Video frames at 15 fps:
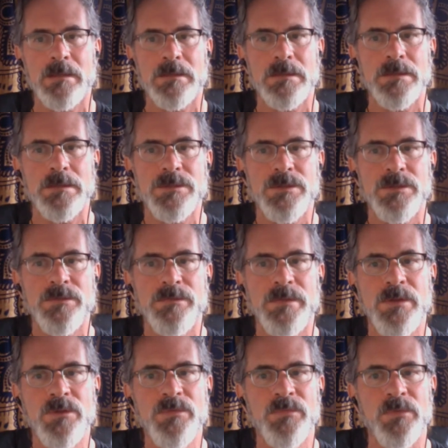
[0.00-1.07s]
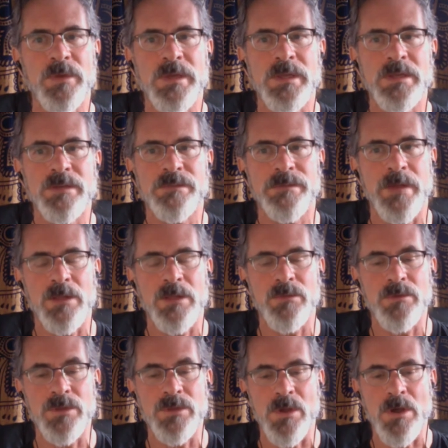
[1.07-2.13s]
So feel free to follow
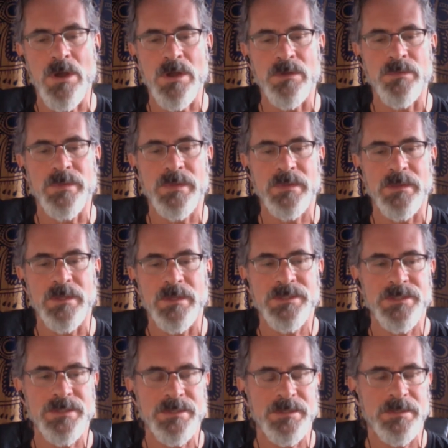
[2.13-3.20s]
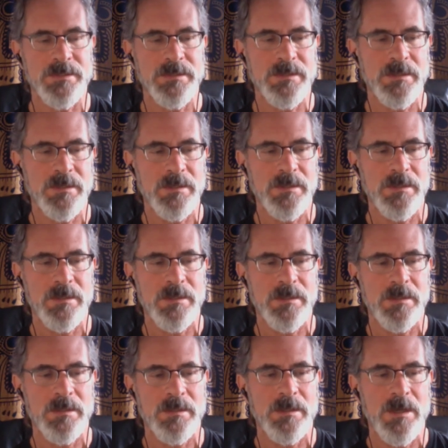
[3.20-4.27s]
along with this
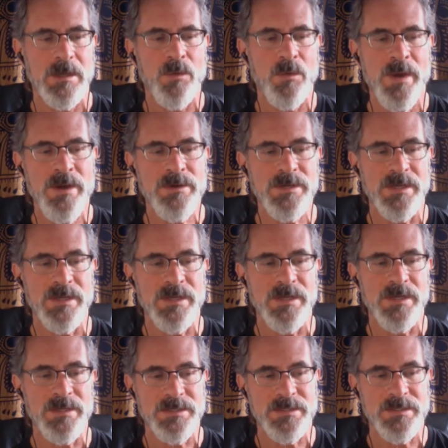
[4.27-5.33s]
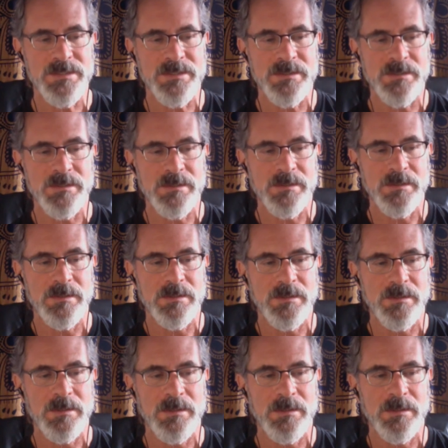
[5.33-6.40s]
awareness
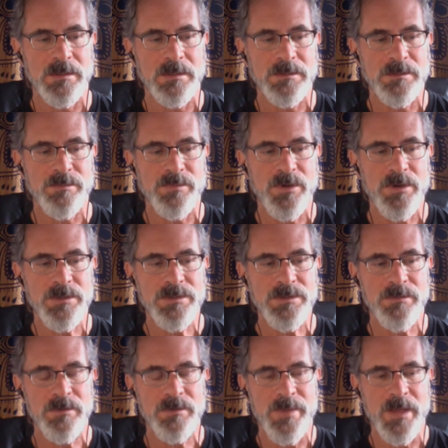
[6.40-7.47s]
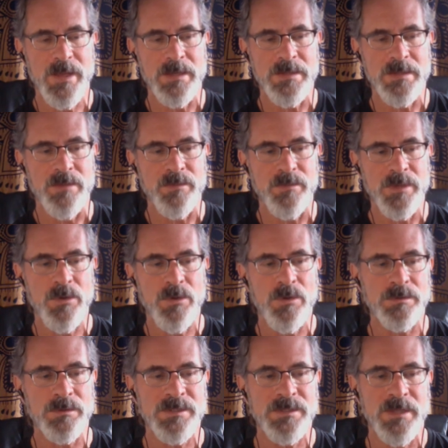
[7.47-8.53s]
to parts of our body that we
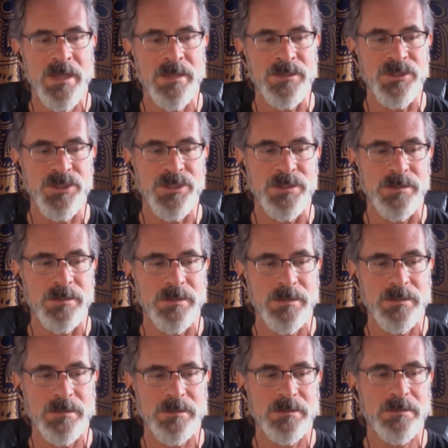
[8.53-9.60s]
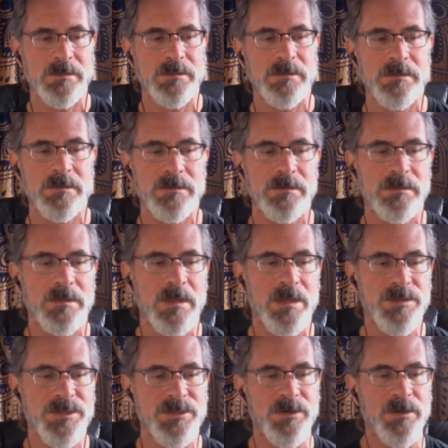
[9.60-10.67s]
hold tension. I'll
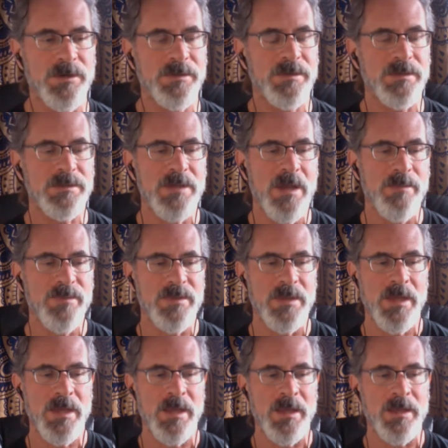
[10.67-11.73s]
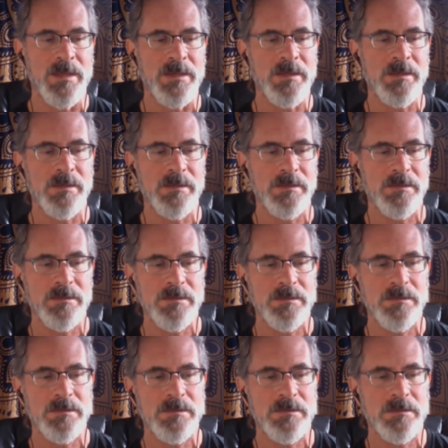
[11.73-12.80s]
start at the top of the head,
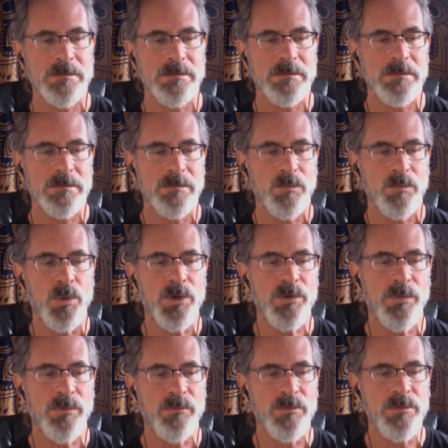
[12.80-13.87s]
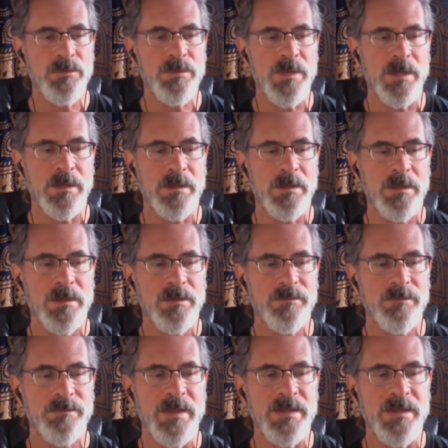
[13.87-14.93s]
work through the
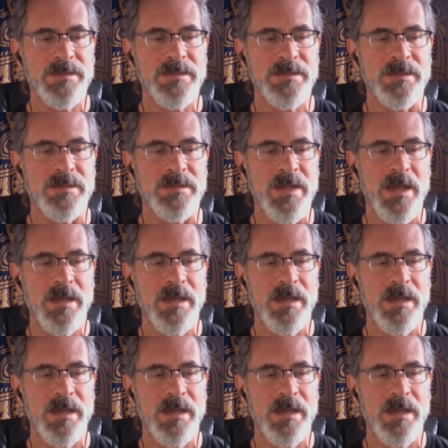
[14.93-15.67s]
face and neck,